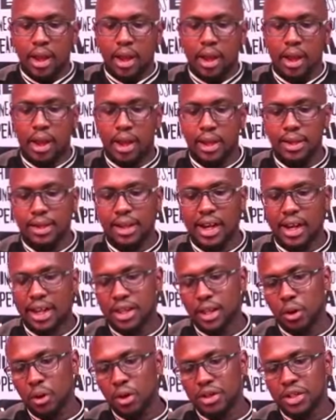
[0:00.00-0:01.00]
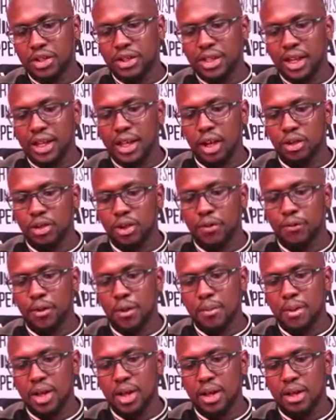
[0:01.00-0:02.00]
Really, the watch is still counting for
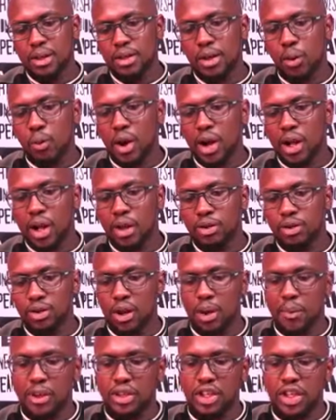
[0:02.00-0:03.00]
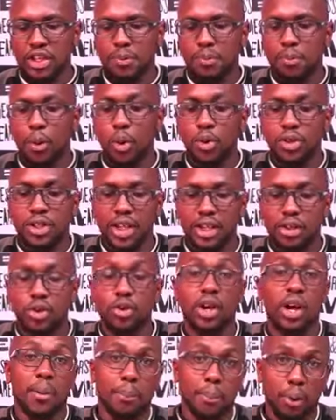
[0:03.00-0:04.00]
me, the workout, so let me just pause it. You
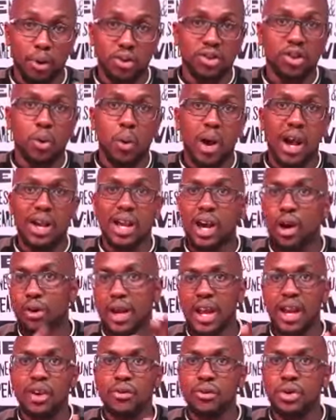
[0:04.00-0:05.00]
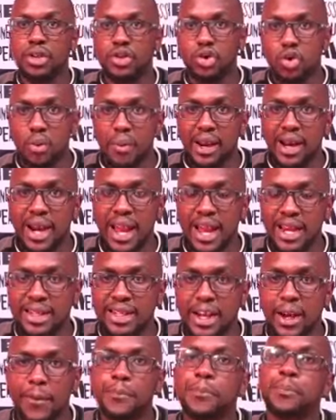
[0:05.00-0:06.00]
can pause the workout and resume it
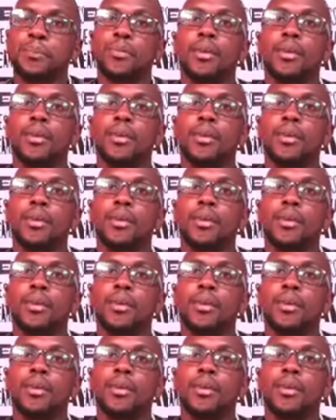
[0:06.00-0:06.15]
later.